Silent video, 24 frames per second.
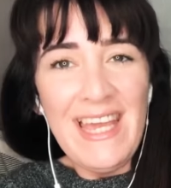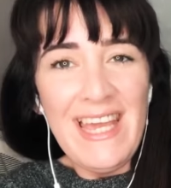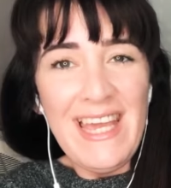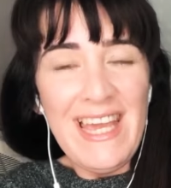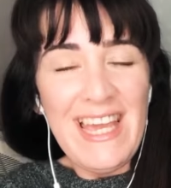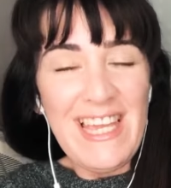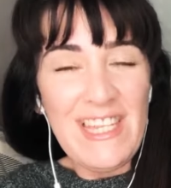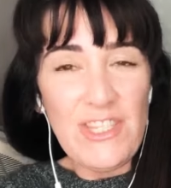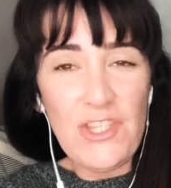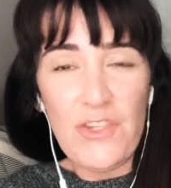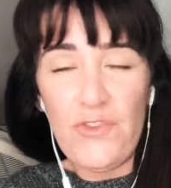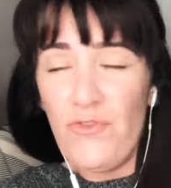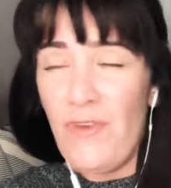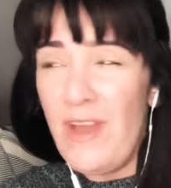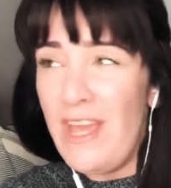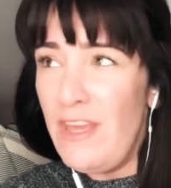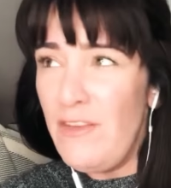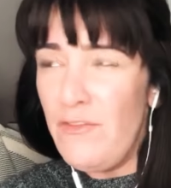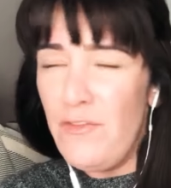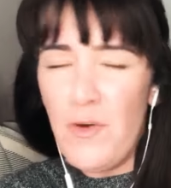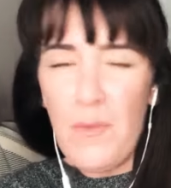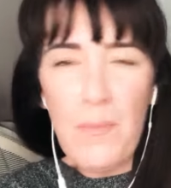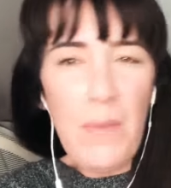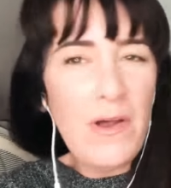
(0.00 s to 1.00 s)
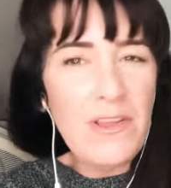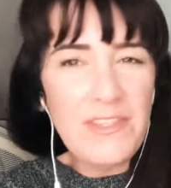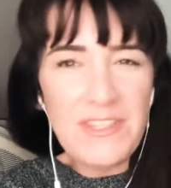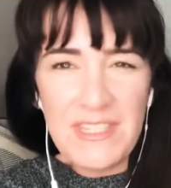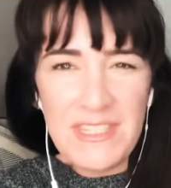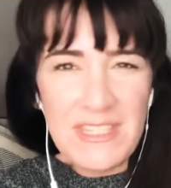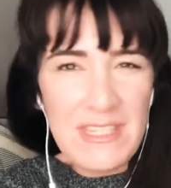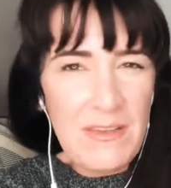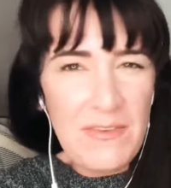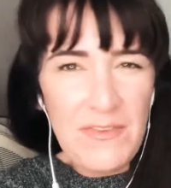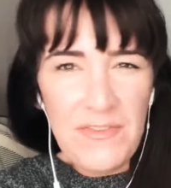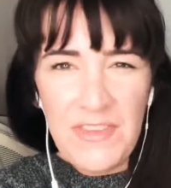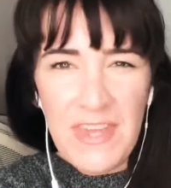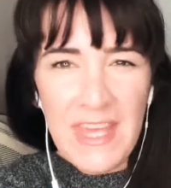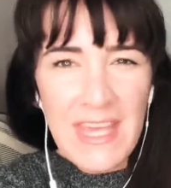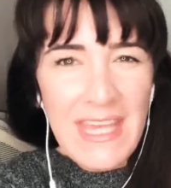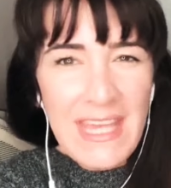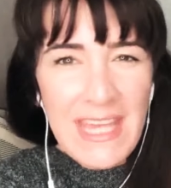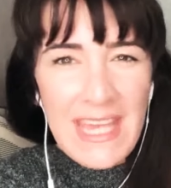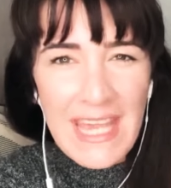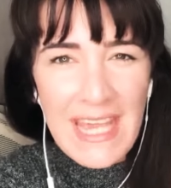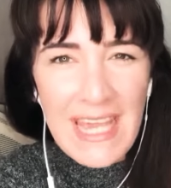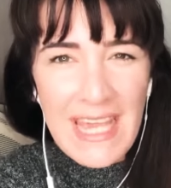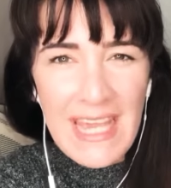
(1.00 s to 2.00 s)
It's great for positive
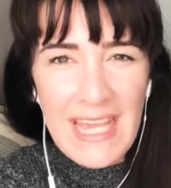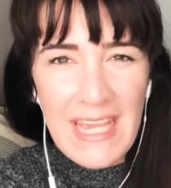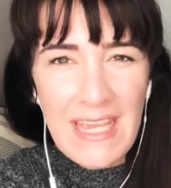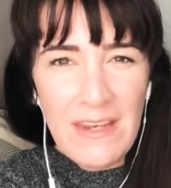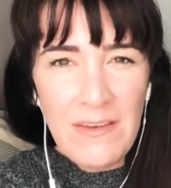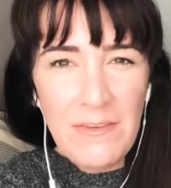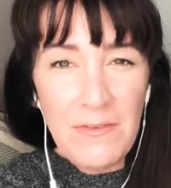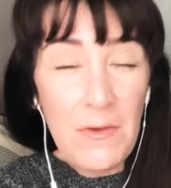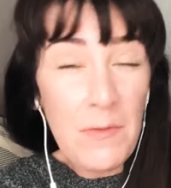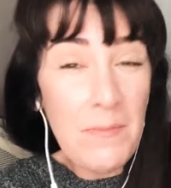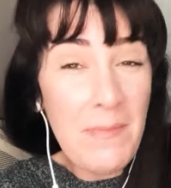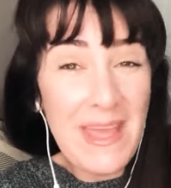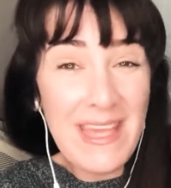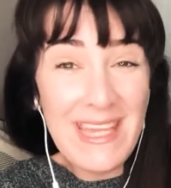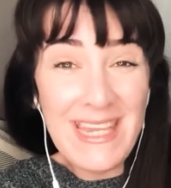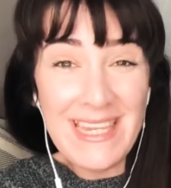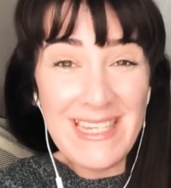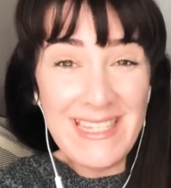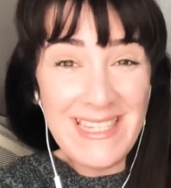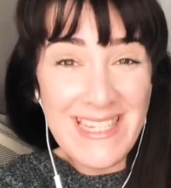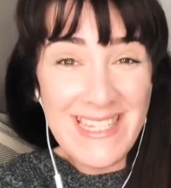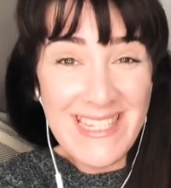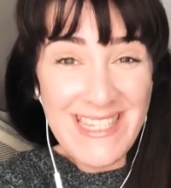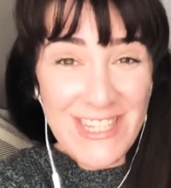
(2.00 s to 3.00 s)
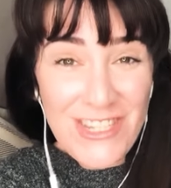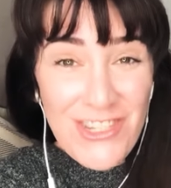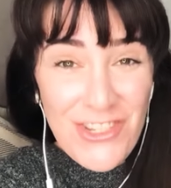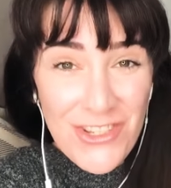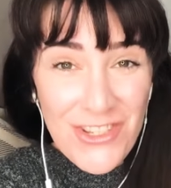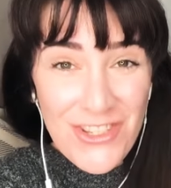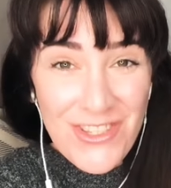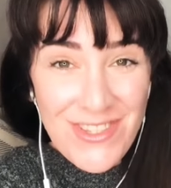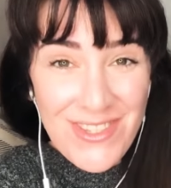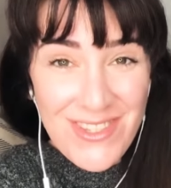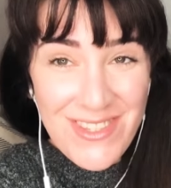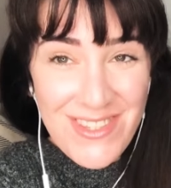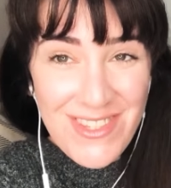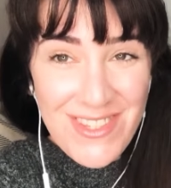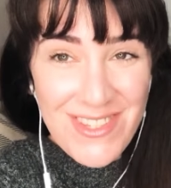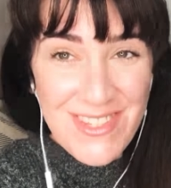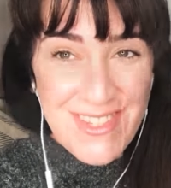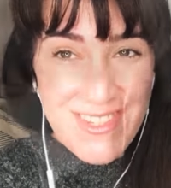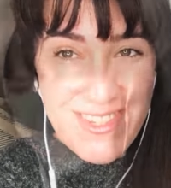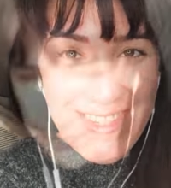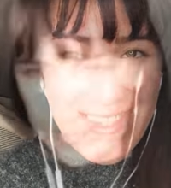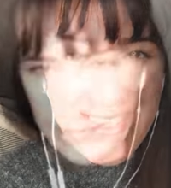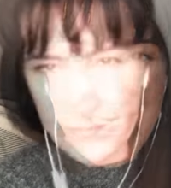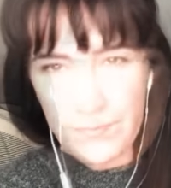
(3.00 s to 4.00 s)
thinking, for making
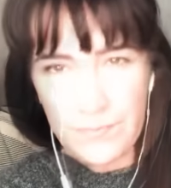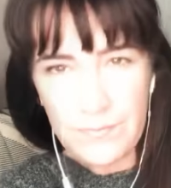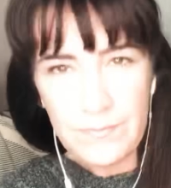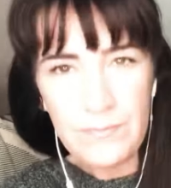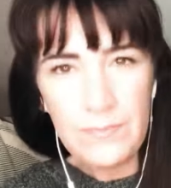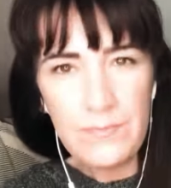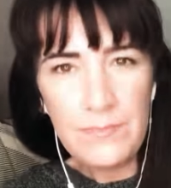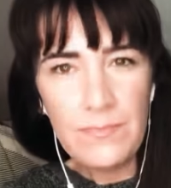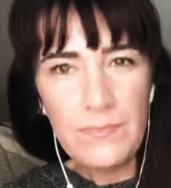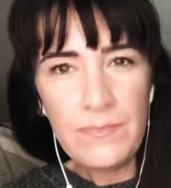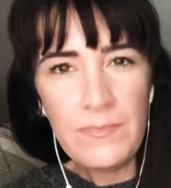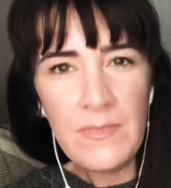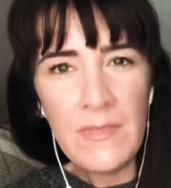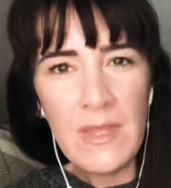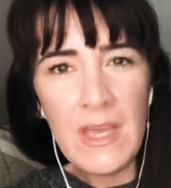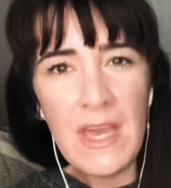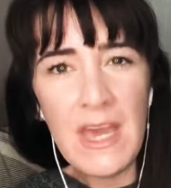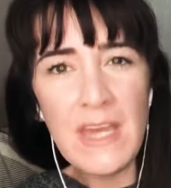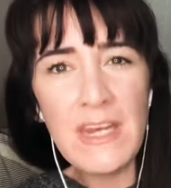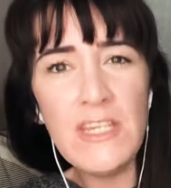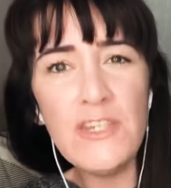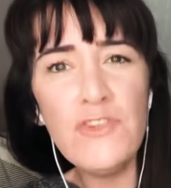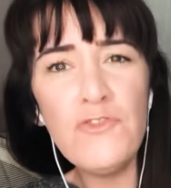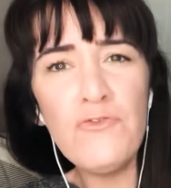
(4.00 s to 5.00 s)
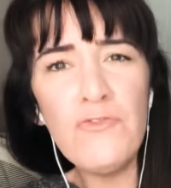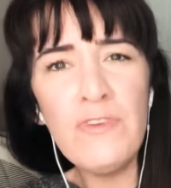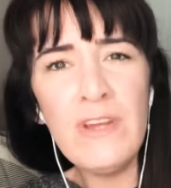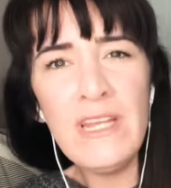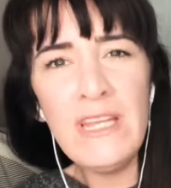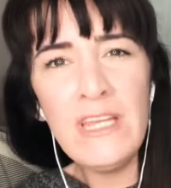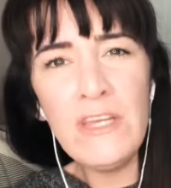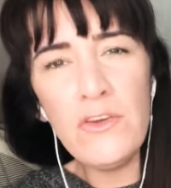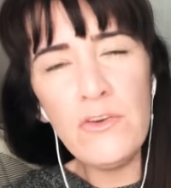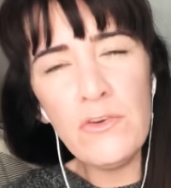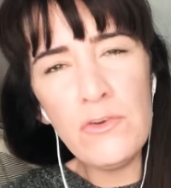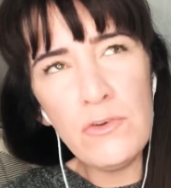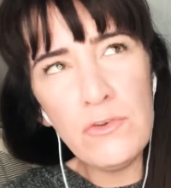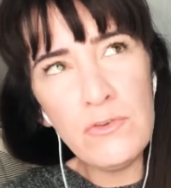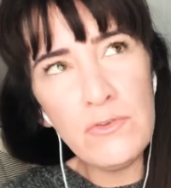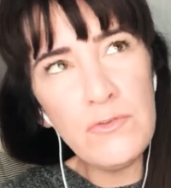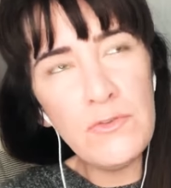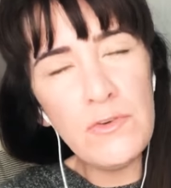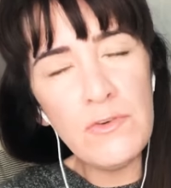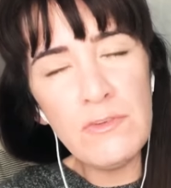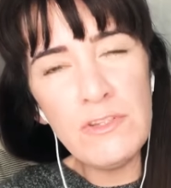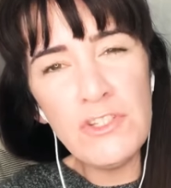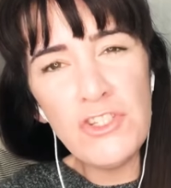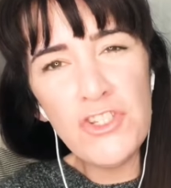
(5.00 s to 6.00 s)
decisions, and it's really good
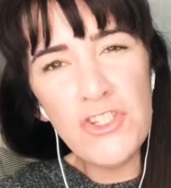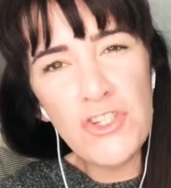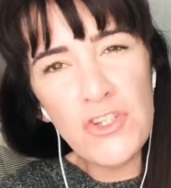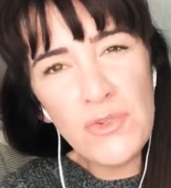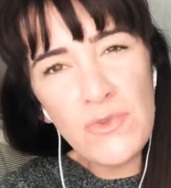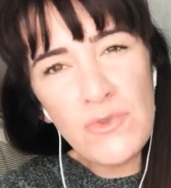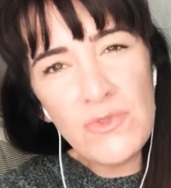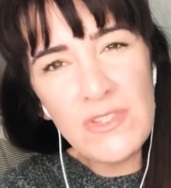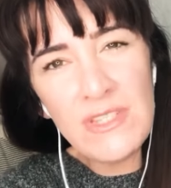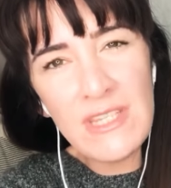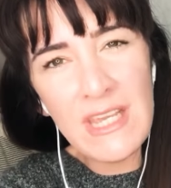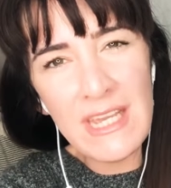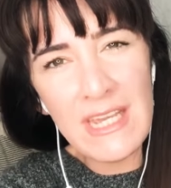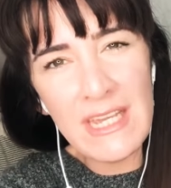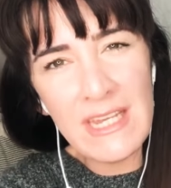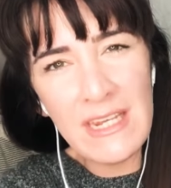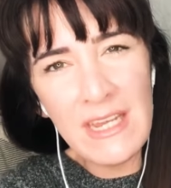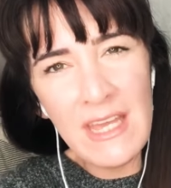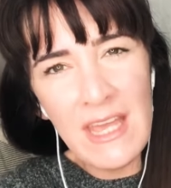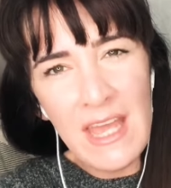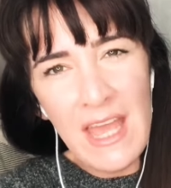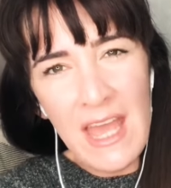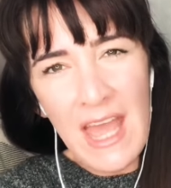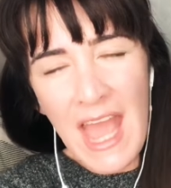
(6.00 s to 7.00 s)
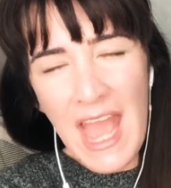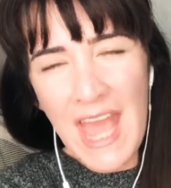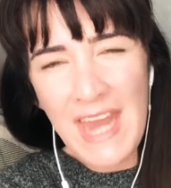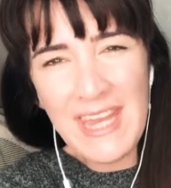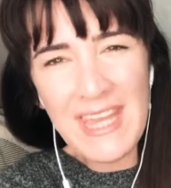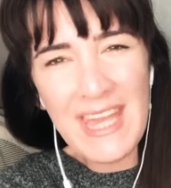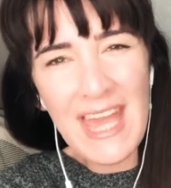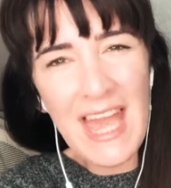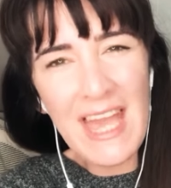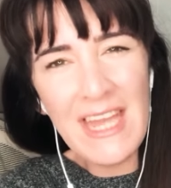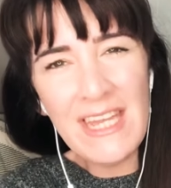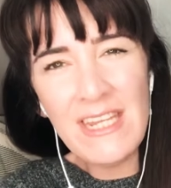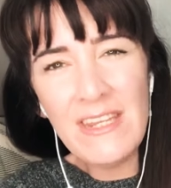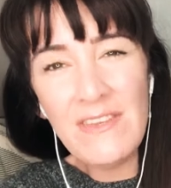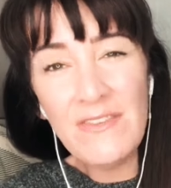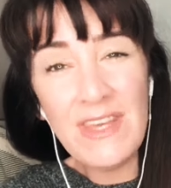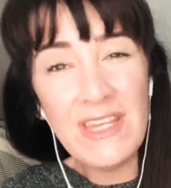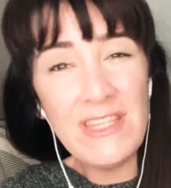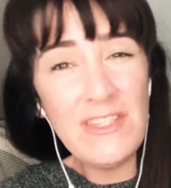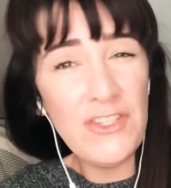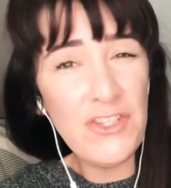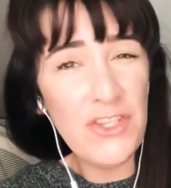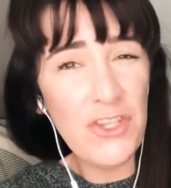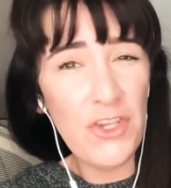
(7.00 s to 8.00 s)
for reducing any kind of
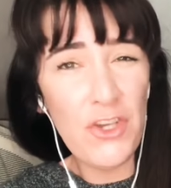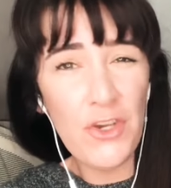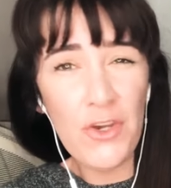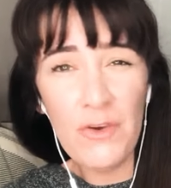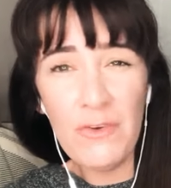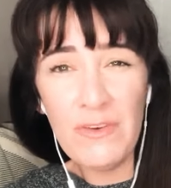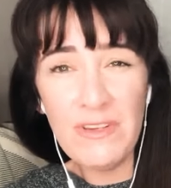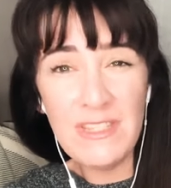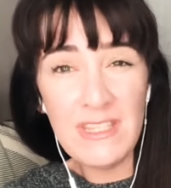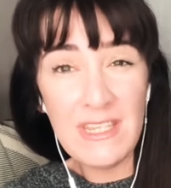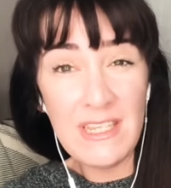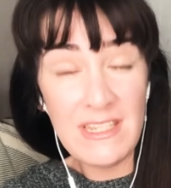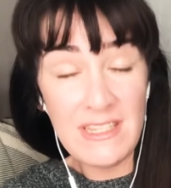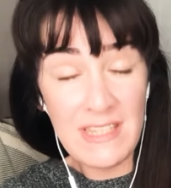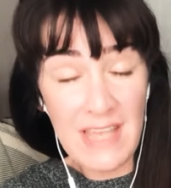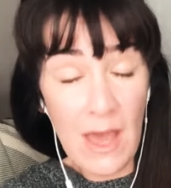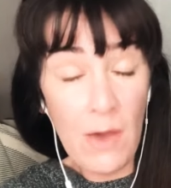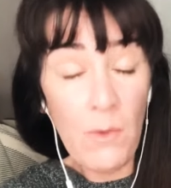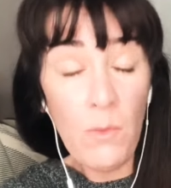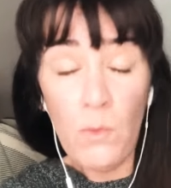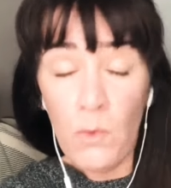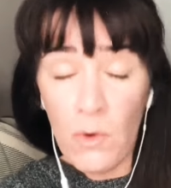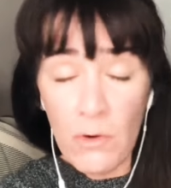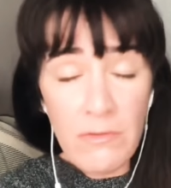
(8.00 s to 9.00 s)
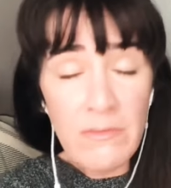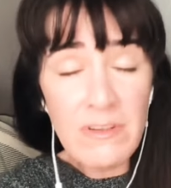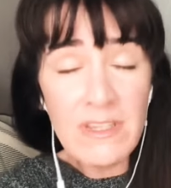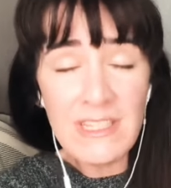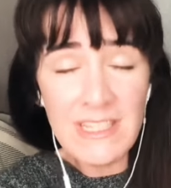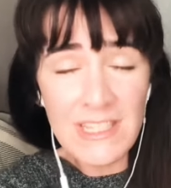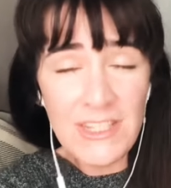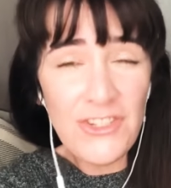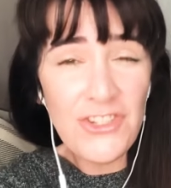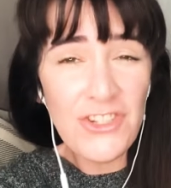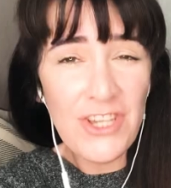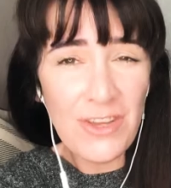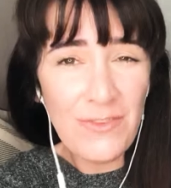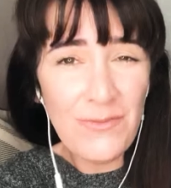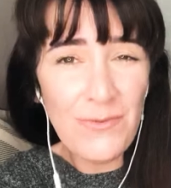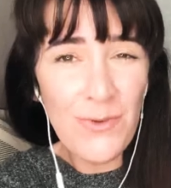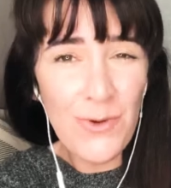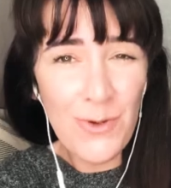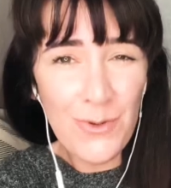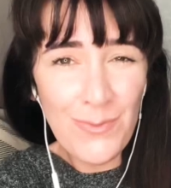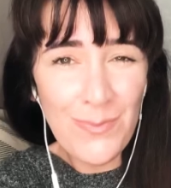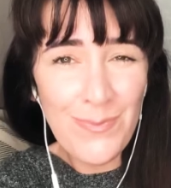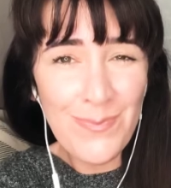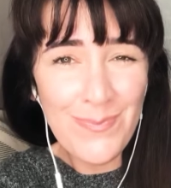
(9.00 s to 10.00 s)
insecurities and worries in
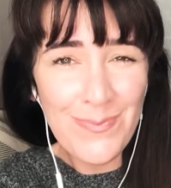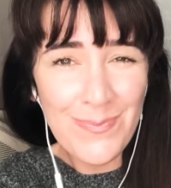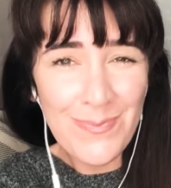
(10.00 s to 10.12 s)
general.